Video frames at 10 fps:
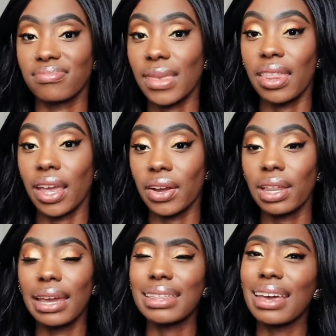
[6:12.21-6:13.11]
there
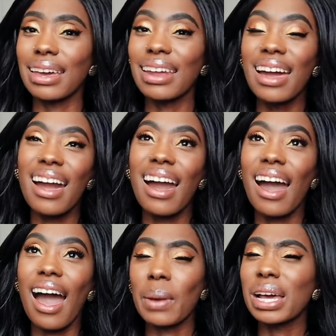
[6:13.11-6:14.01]
like that,
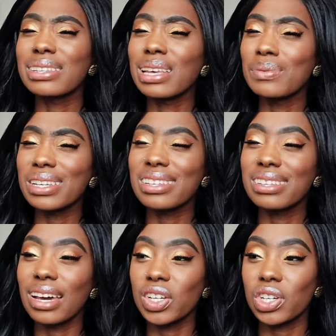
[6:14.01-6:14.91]
I'm not tempted
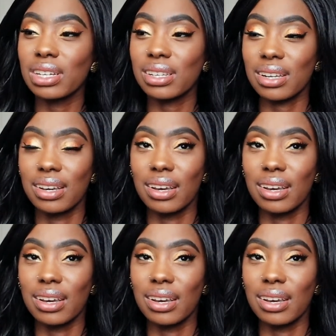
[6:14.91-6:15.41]
to touch it.